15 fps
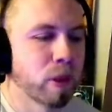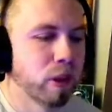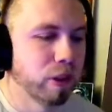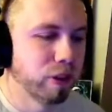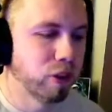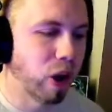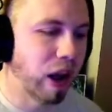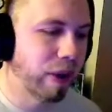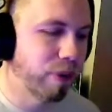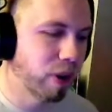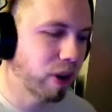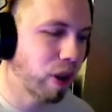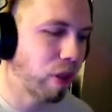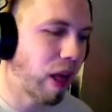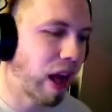so i've
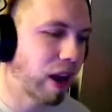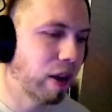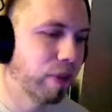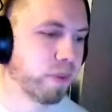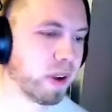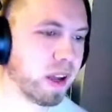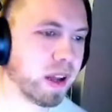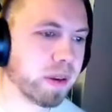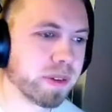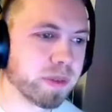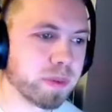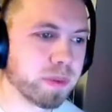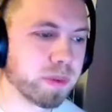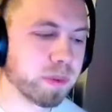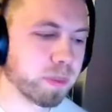heard a lot of uh,
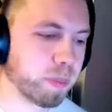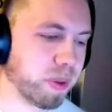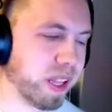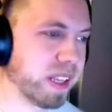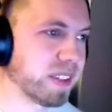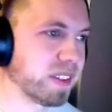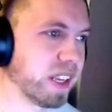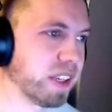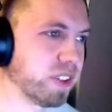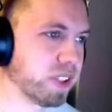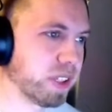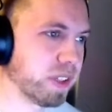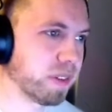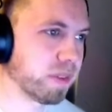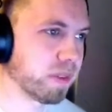
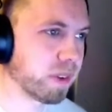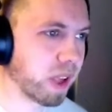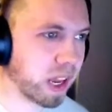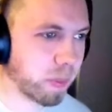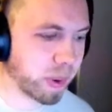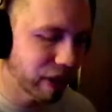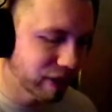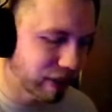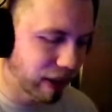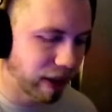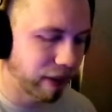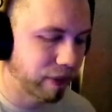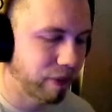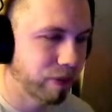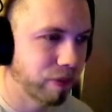playstation i don't want to
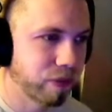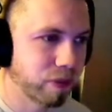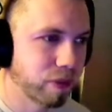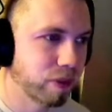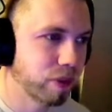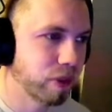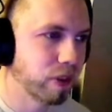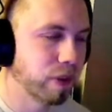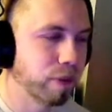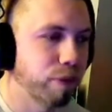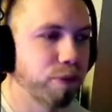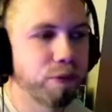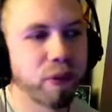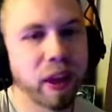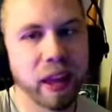say
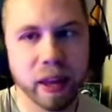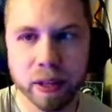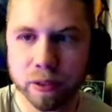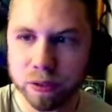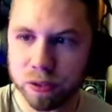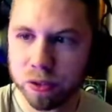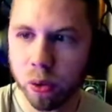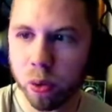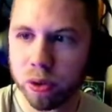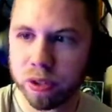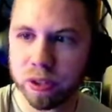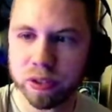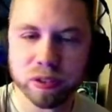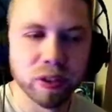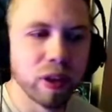fans or
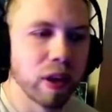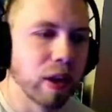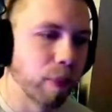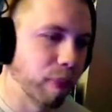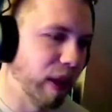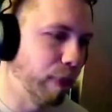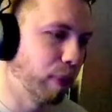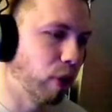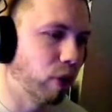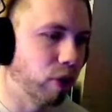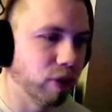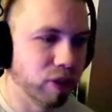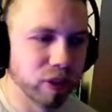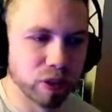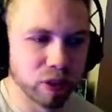just people
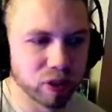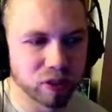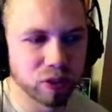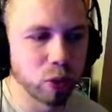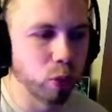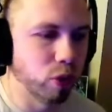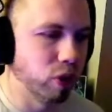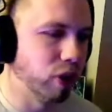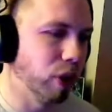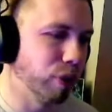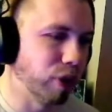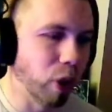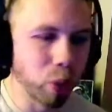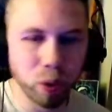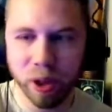just who you know
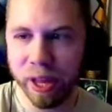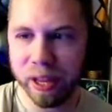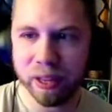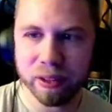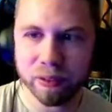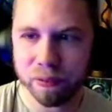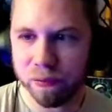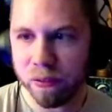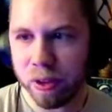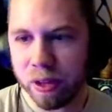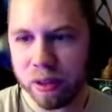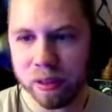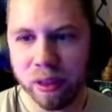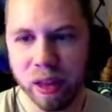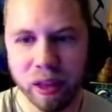don't like
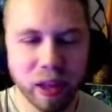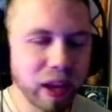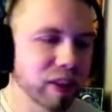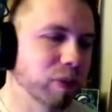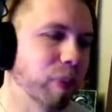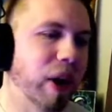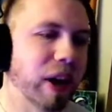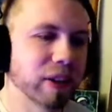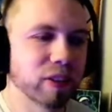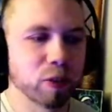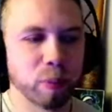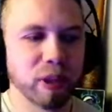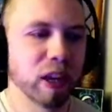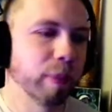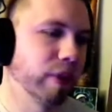that xbox is
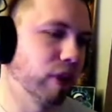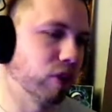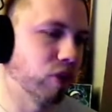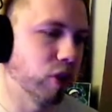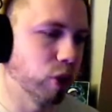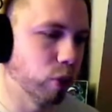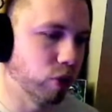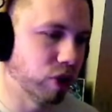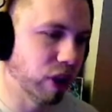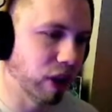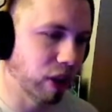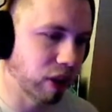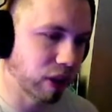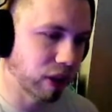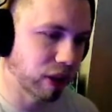becoming this huge
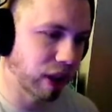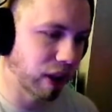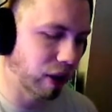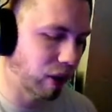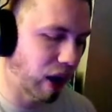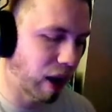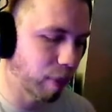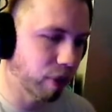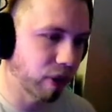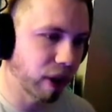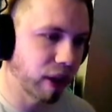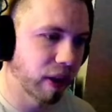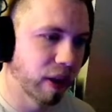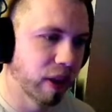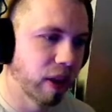conglomerate
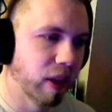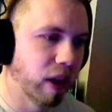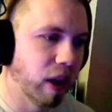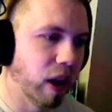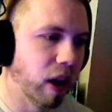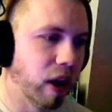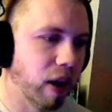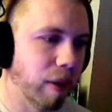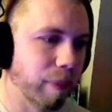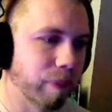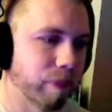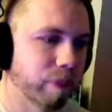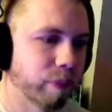um,